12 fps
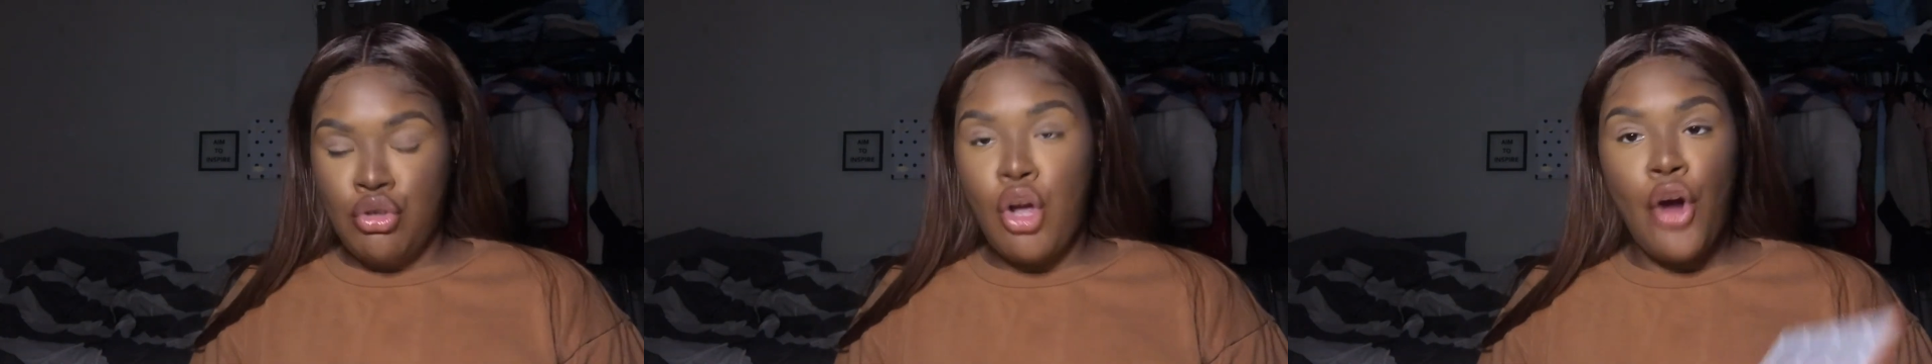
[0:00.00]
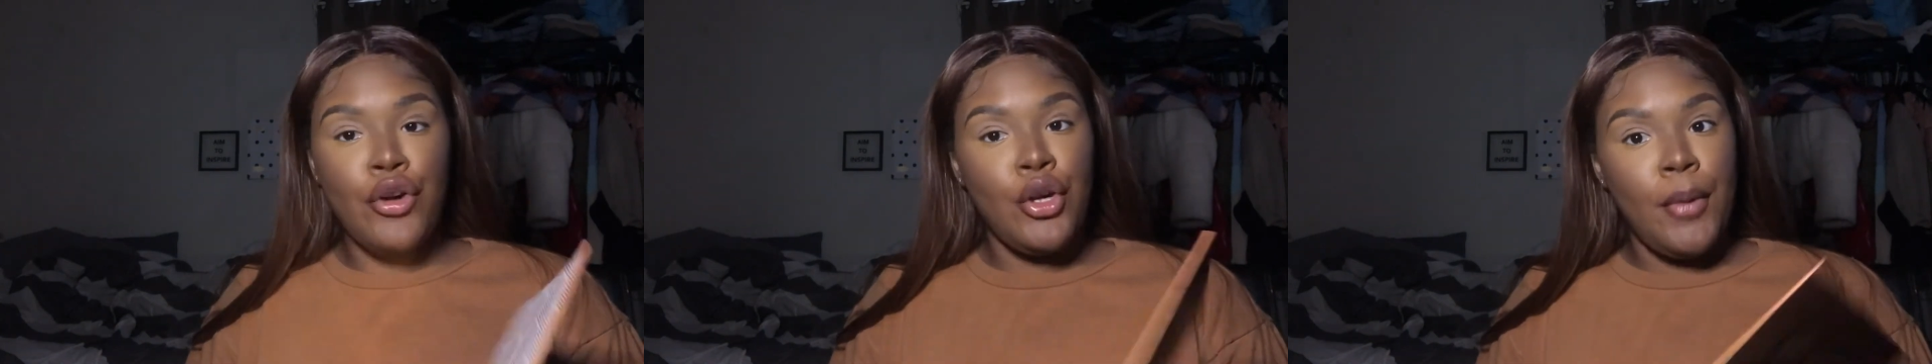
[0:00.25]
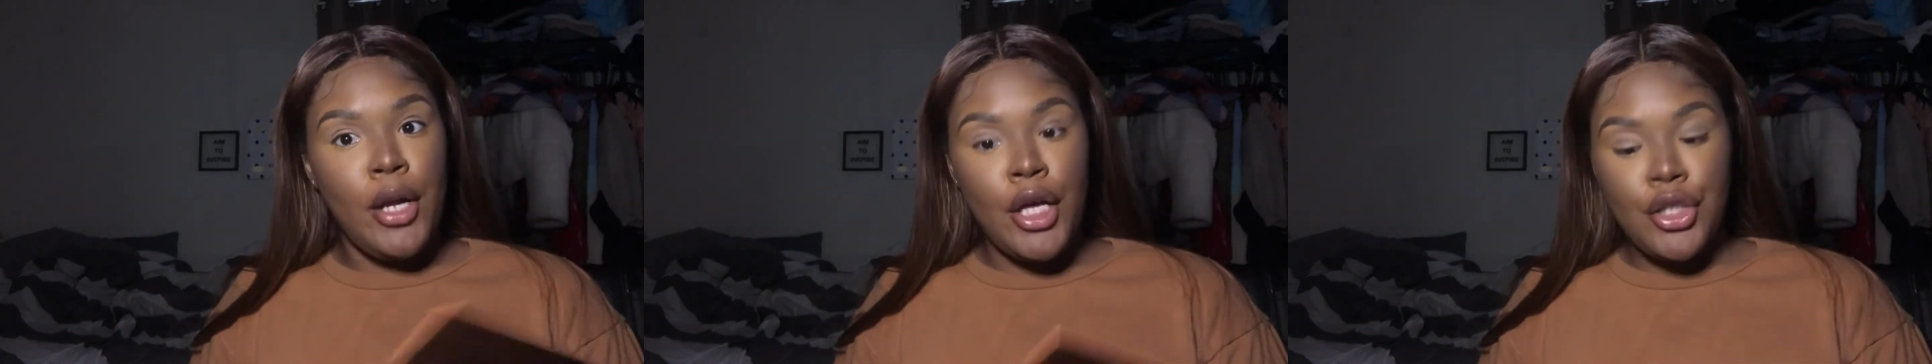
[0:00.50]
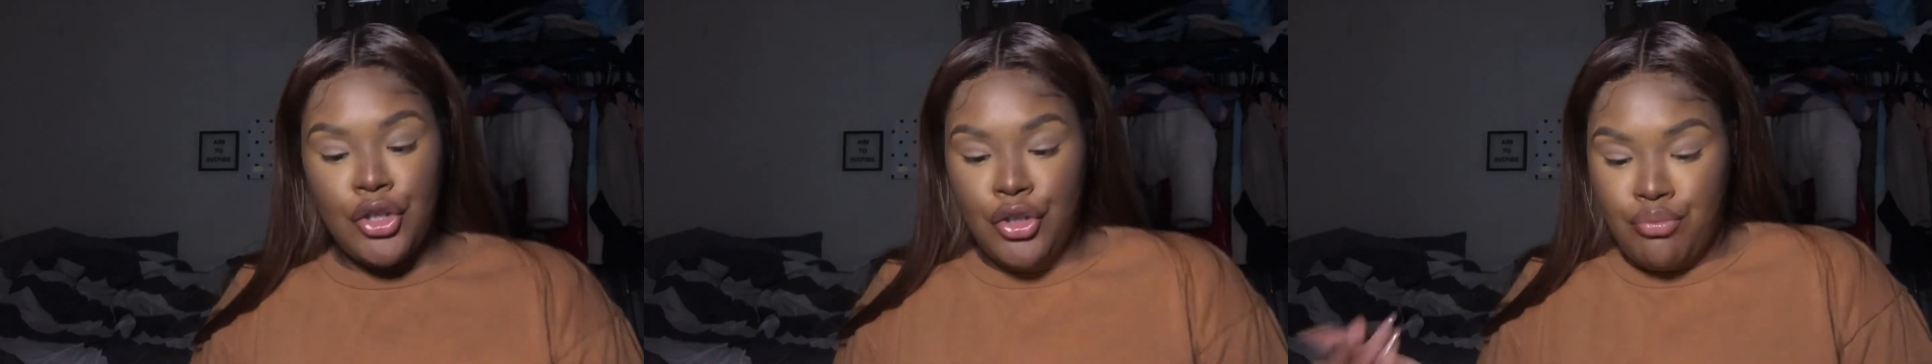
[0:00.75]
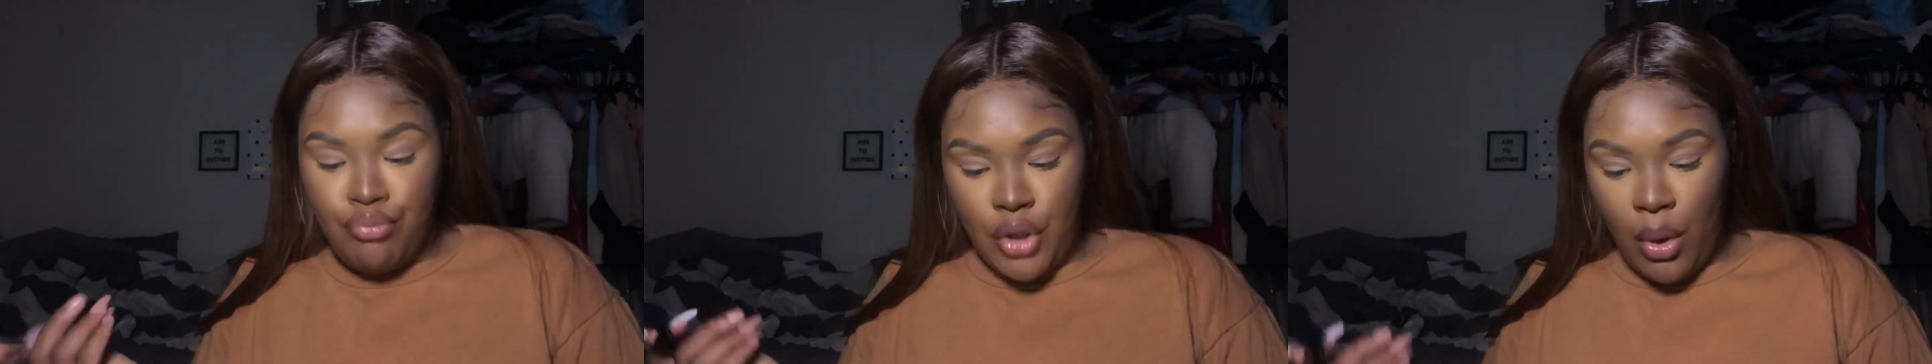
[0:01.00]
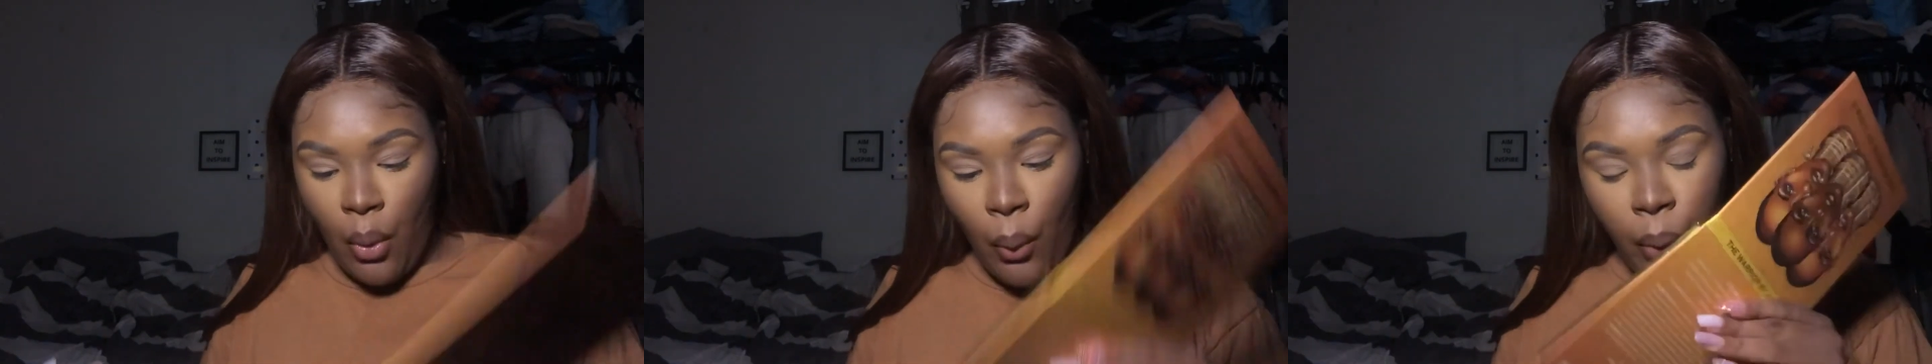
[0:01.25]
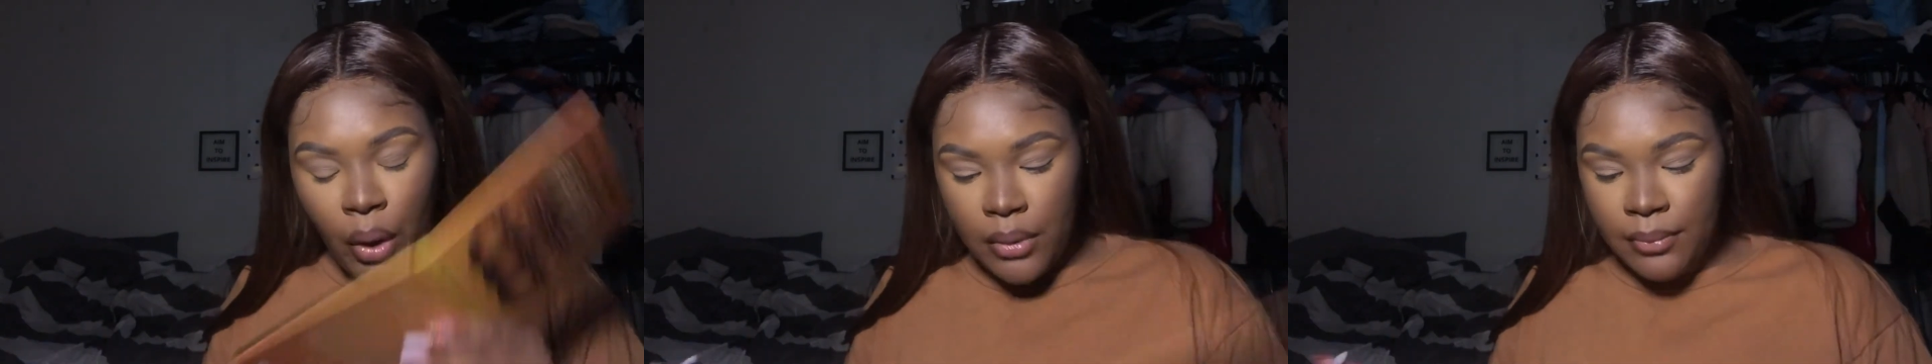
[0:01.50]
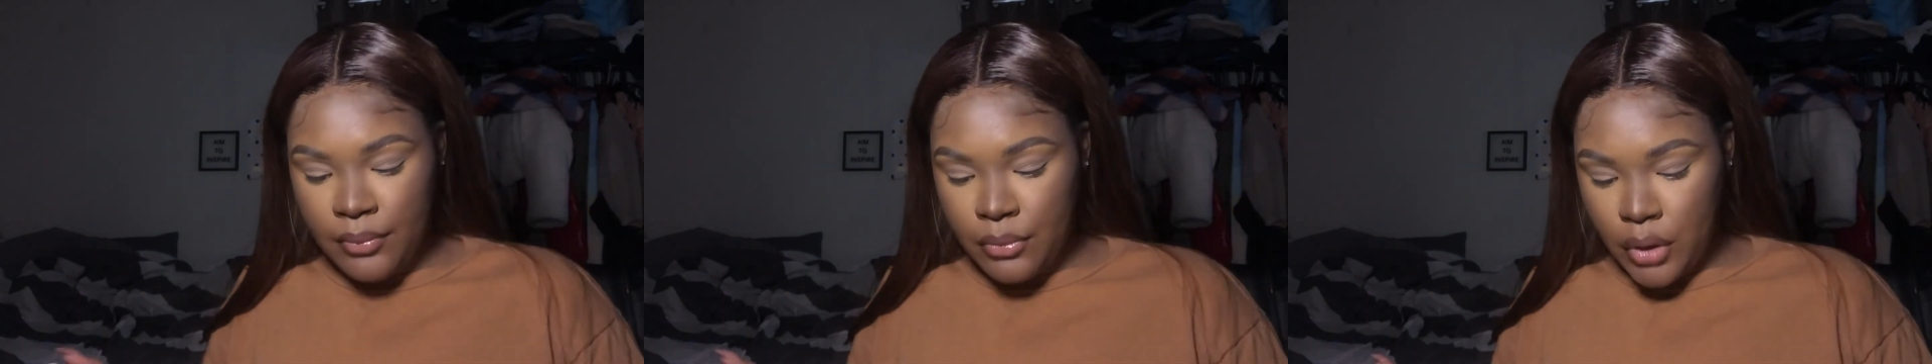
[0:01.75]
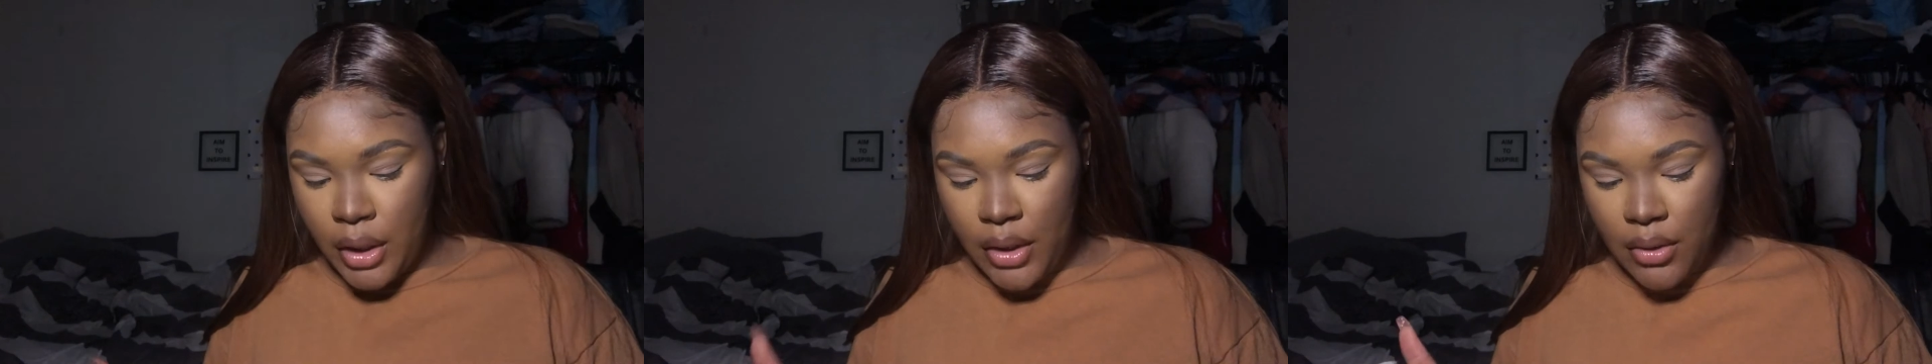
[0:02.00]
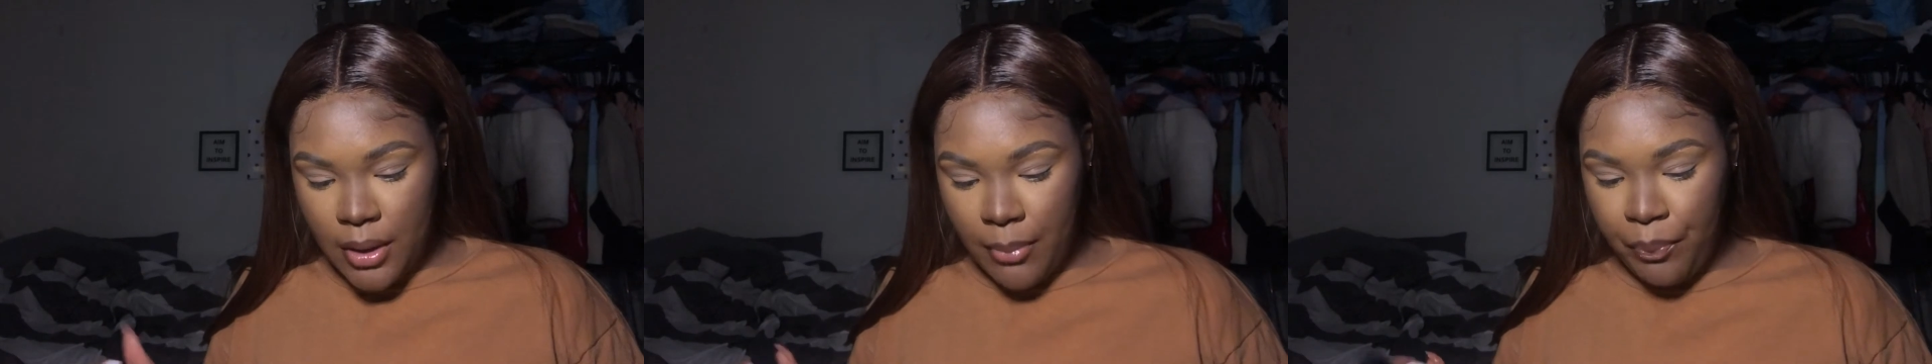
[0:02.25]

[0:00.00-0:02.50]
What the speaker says: already on my desk, so when I use it.